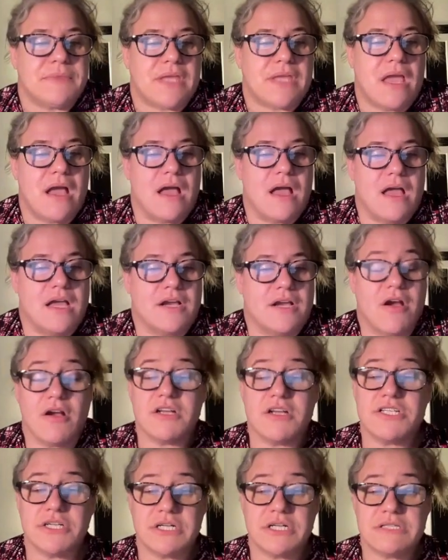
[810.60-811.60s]
Car
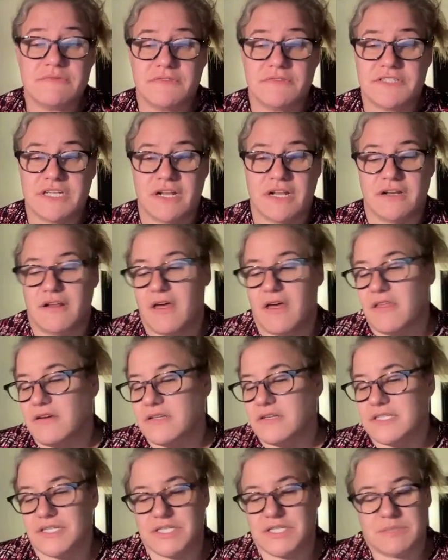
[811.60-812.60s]
insurance,
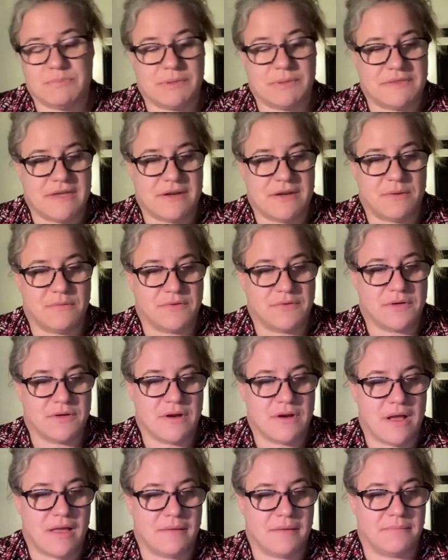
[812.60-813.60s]
$59. I just put that over
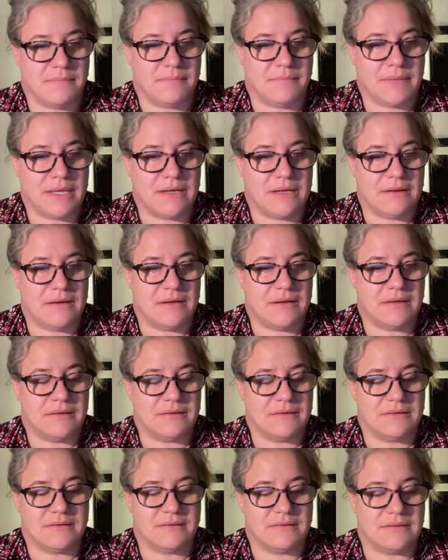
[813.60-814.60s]
in
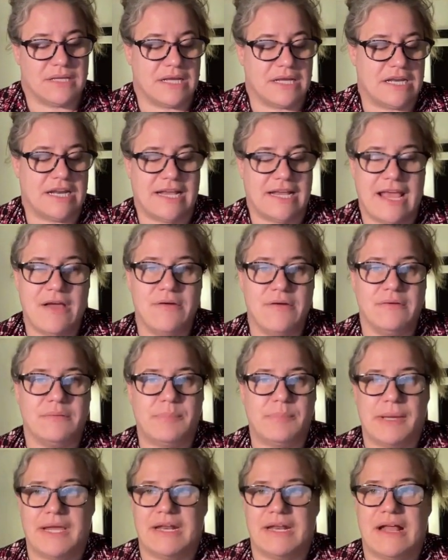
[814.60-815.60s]
an account and
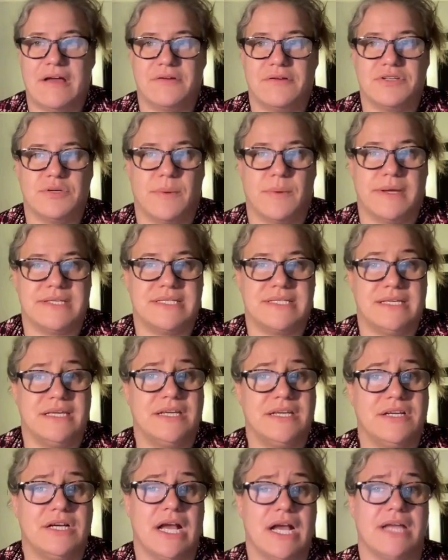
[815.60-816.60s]
pay it out twice a year.